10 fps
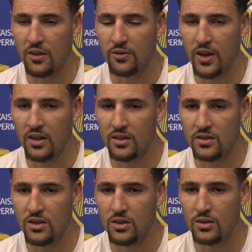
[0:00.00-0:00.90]
effect
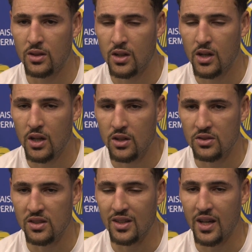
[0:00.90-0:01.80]
until you
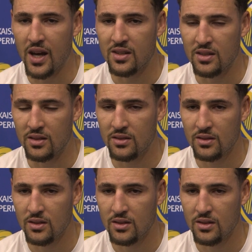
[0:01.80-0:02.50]
see the action.